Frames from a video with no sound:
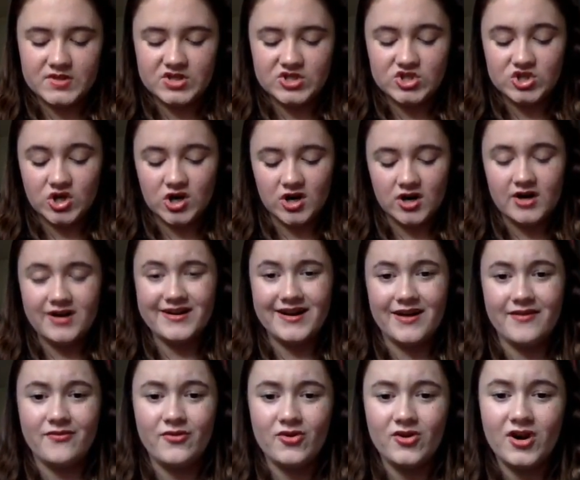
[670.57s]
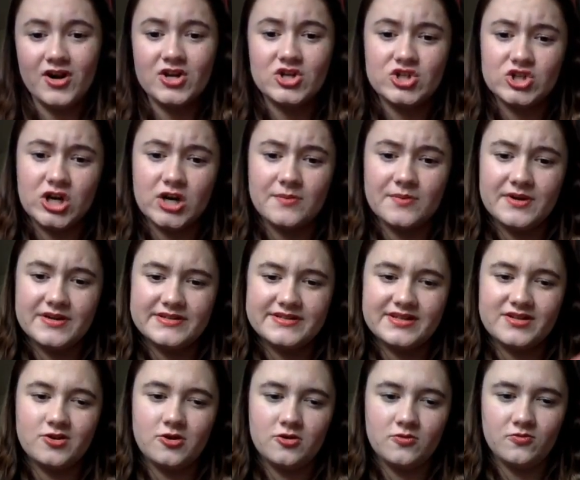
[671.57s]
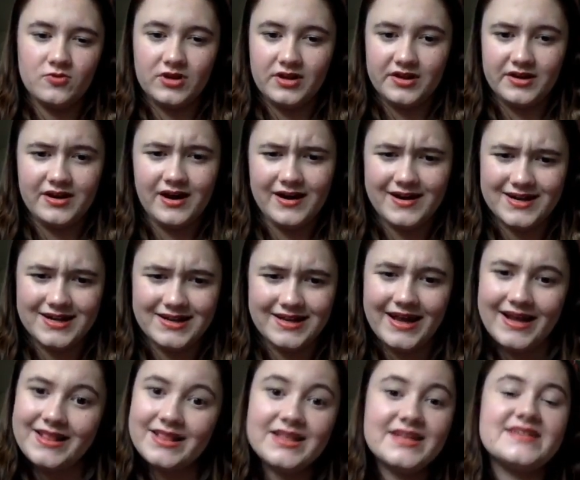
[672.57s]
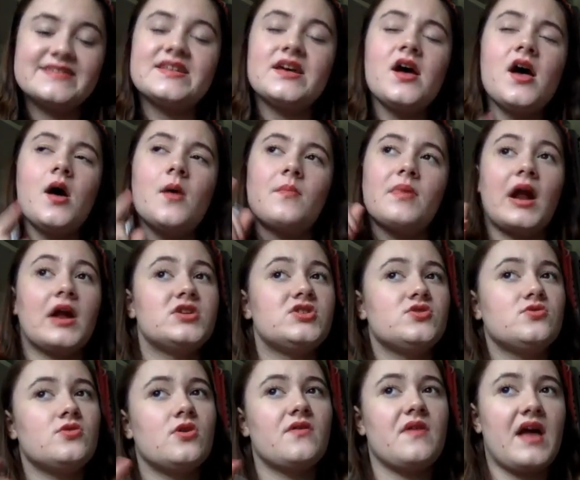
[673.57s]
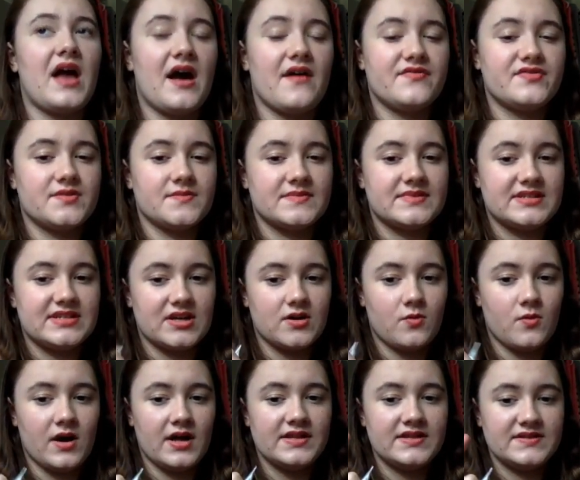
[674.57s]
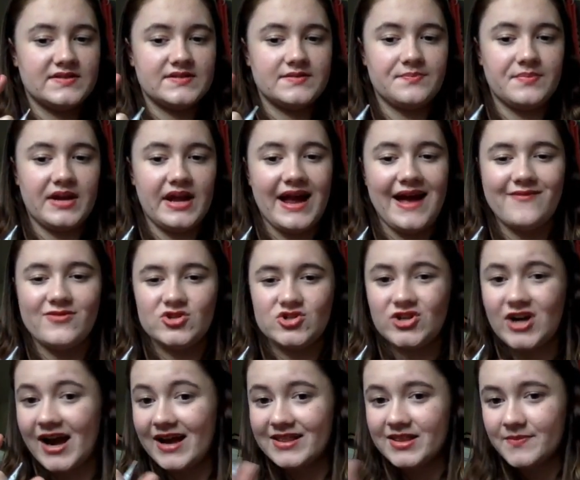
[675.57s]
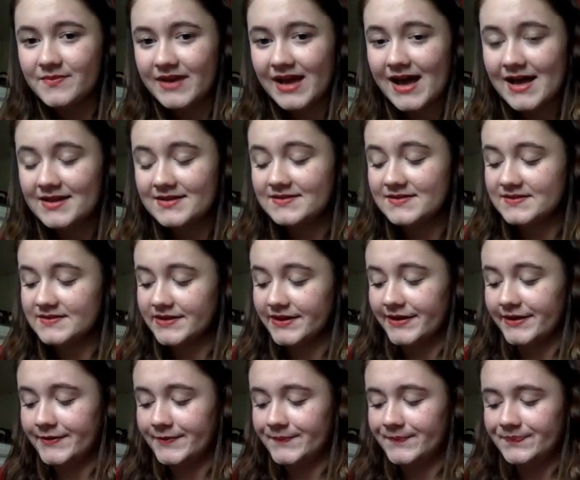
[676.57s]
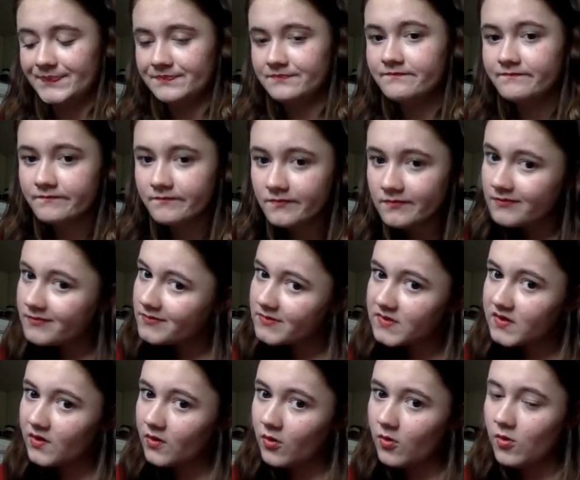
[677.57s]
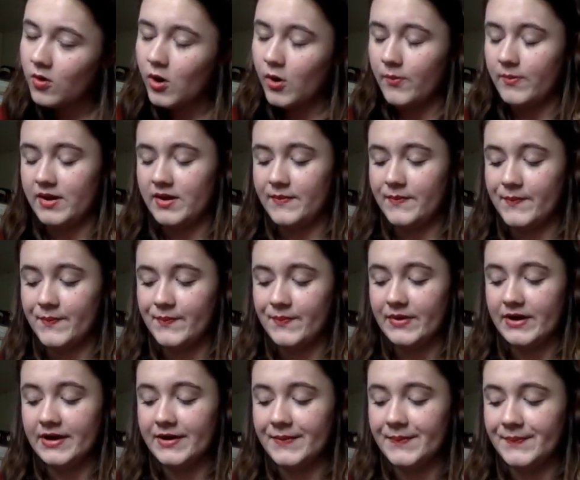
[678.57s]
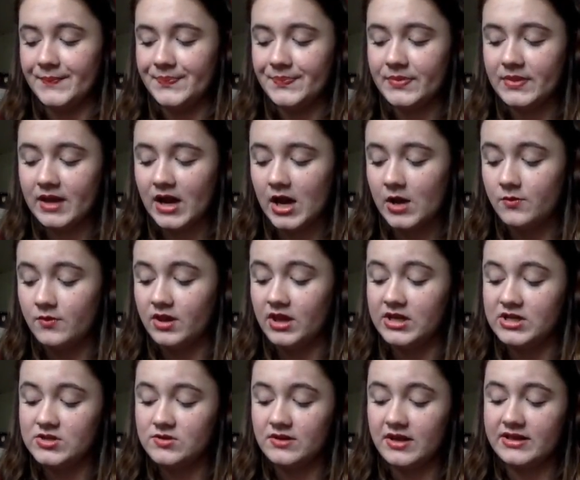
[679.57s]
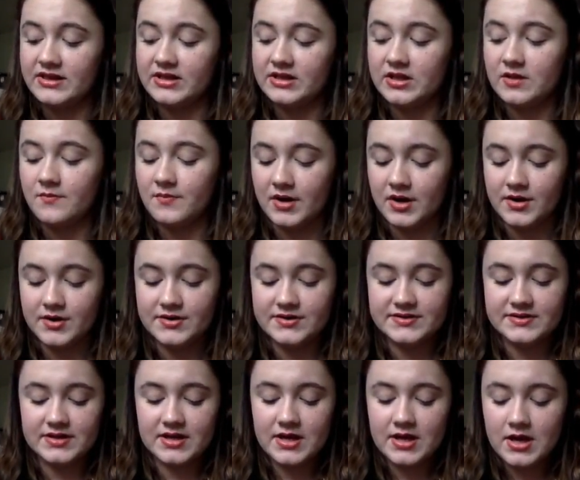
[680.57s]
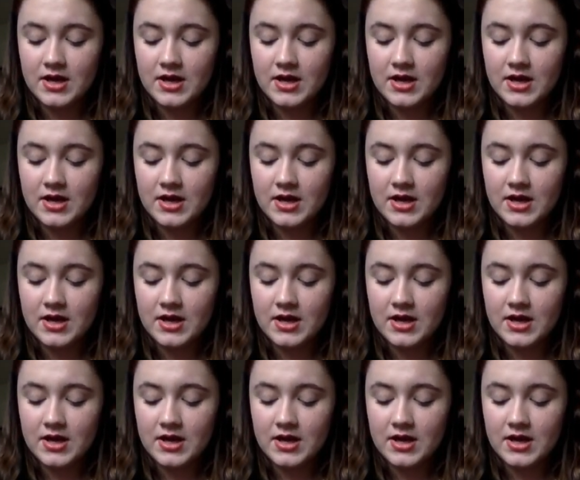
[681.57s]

jar. Now, if you're not a jar person, you're really not going to like this, but I do know they have some stick ones, but I haven't tried them yet, so don't quote me, but I really do like the lip butters.